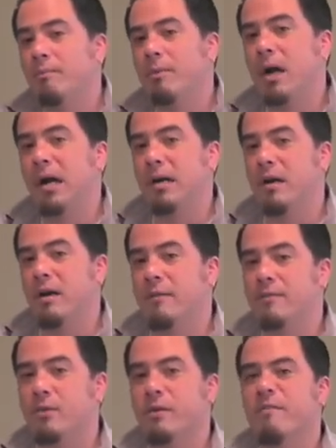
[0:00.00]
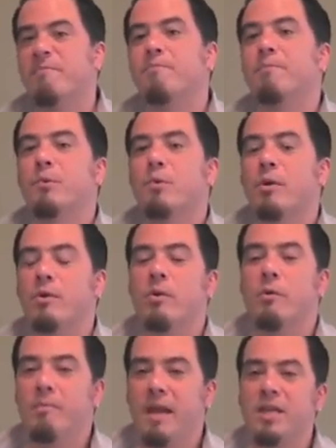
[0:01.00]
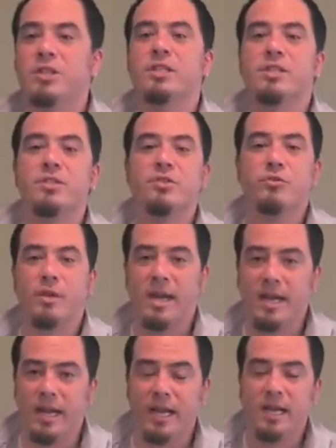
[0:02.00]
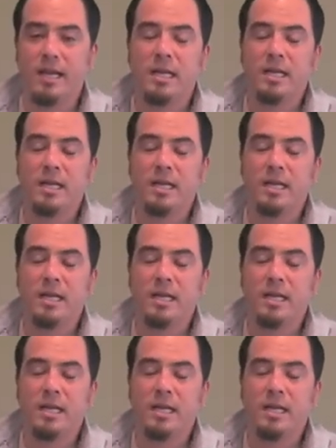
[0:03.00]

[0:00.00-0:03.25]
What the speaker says: part of sort of quote unquote patience training.